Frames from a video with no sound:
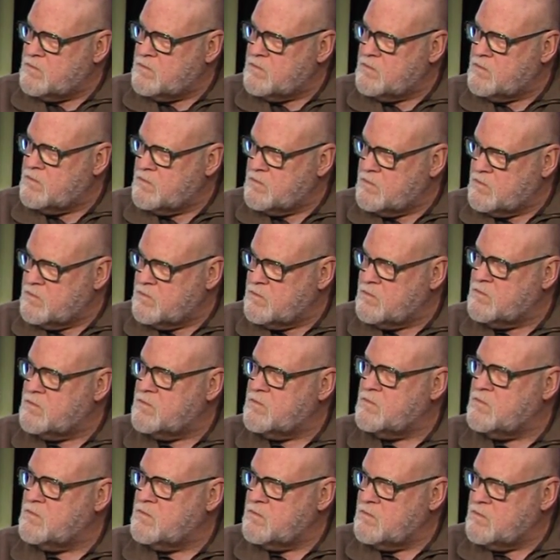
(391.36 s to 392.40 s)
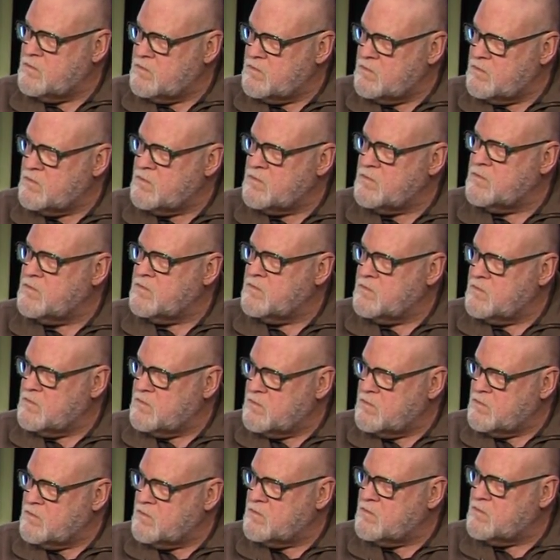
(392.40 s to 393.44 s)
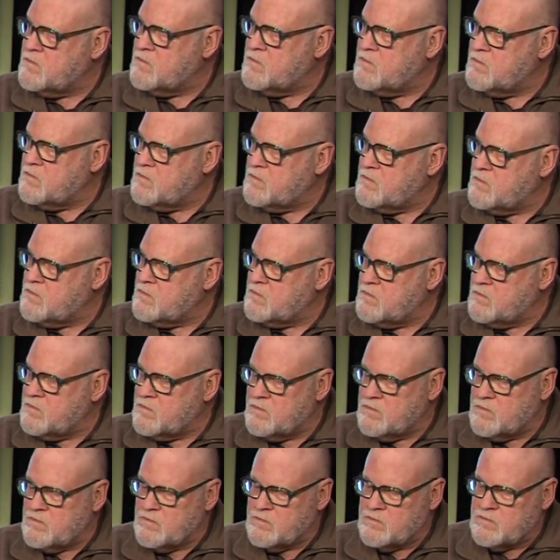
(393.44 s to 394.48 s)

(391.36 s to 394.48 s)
(not speaking)